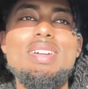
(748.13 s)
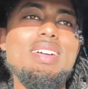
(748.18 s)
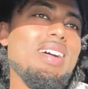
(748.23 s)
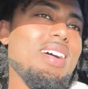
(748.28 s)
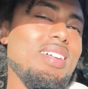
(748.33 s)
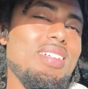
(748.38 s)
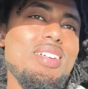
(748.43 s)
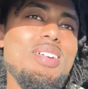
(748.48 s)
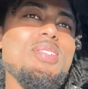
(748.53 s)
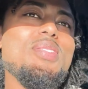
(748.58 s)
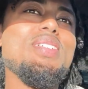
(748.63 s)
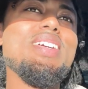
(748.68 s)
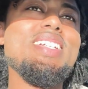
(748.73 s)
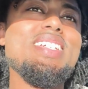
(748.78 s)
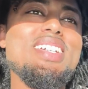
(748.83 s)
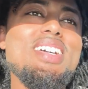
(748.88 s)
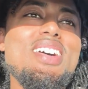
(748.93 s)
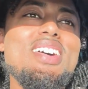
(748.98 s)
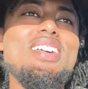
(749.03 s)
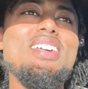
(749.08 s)
I don't know what
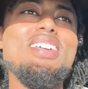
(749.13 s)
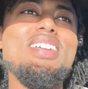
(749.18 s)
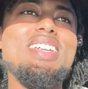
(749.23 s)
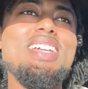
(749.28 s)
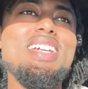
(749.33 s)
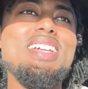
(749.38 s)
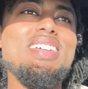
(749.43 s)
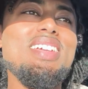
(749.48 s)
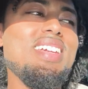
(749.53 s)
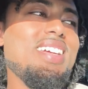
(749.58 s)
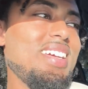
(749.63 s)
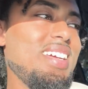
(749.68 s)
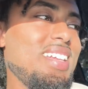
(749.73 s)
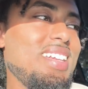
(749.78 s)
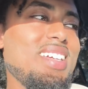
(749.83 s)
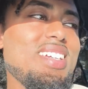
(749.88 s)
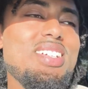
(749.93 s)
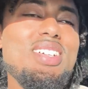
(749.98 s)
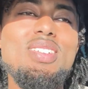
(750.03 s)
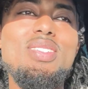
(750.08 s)
it's called in
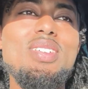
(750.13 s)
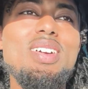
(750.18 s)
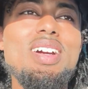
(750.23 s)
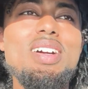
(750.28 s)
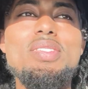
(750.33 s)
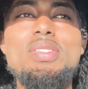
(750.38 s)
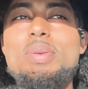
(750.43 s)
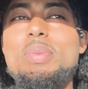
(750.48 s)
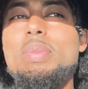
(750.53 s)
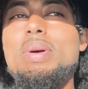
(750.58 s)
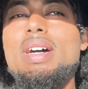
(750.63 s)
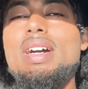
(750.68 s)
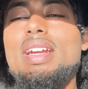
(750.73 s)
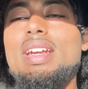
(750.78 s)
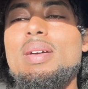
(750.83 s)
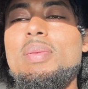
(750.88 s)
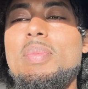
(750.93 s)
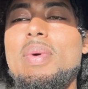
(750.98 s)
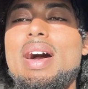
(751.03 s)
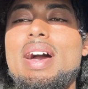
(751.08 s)
English or whatever, but
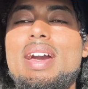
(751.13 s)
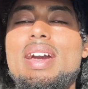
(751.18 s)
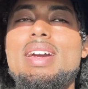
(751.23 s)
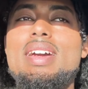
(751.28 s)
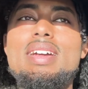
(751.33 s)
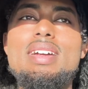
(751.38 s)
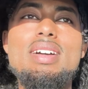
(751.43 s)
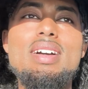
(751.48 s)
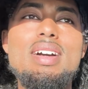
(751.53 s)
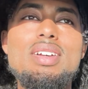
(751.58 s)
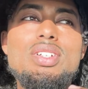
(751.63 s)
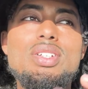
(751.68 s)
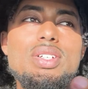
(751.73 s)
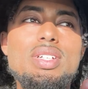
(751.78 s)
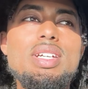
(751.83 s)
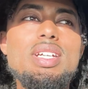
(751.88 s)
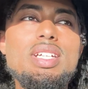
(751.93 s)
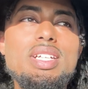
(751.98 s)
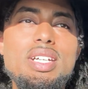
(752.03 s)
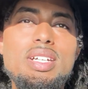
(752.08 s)
in my uh,
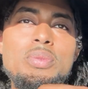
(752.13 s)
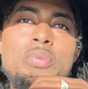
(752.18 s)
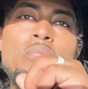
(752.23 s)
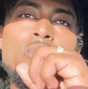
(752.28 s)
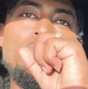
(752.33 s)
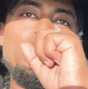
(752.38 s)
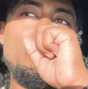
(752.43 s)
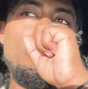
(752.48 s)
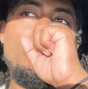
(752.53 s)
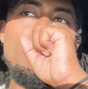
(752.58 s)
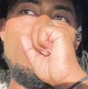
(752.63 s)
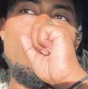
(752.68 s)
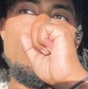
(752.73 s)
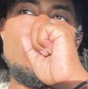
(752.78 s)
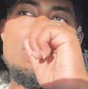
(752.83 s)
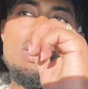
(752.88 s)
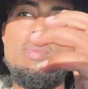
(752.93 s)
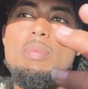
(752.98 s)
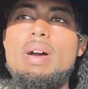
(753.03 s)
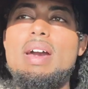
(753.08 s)
tradition, when
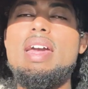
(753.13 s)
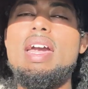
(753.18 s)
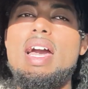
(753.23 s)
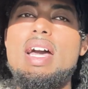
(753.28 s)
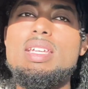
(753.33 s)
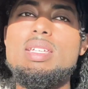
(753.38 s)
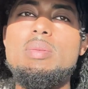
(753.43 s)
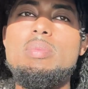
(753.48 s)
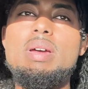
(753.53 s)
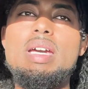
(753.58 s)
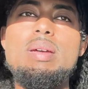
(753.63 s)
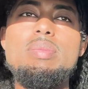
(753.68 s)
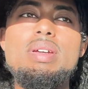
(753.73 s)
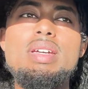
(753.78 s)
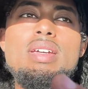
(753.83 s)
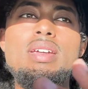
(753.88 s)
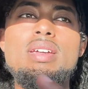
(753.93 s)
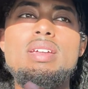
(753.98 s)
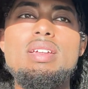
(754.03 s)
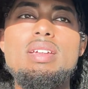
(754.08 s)
somebody has a
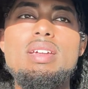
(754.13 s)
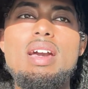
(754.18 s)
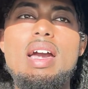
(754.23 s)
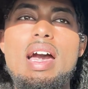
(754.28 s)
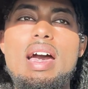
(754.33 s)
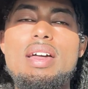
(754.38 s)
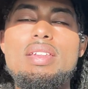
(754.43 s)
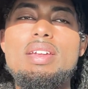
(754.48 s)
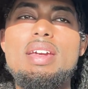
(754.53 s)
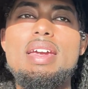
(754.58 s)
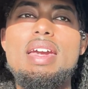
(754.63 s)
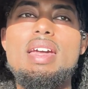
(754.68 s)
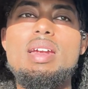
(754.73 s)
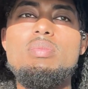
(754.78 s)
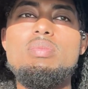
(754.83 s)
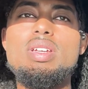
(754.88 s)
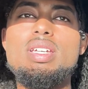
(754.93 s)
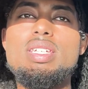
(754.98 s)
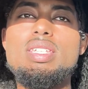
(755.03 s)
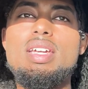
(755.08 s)
baby, uh, they get
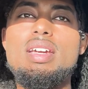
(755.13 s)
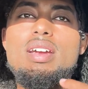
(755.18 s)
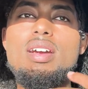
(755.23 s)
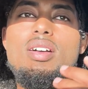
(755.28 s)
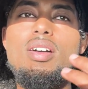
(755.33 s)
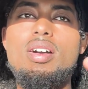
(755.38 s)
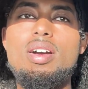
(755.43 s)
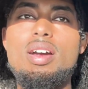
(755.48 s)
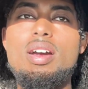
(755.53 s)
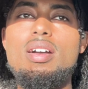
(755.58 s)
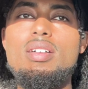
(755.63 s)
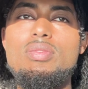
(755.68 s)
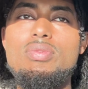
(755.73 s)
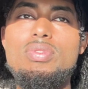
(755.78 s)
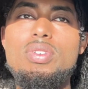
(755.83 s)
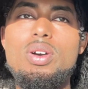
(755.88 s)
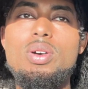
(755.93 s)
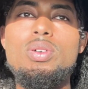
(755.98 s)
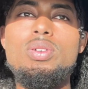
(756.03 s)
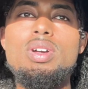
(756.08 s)
them this thing called
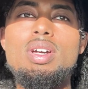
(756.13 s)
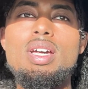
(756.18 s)
gunfo.